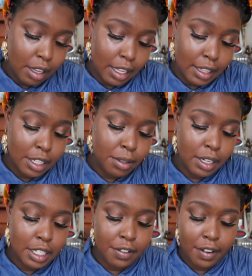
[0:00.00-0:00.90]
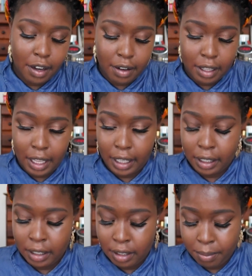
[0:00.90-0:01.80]
And this one is very like
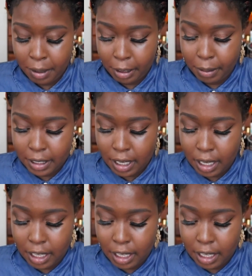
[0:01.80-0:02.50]
pigmented.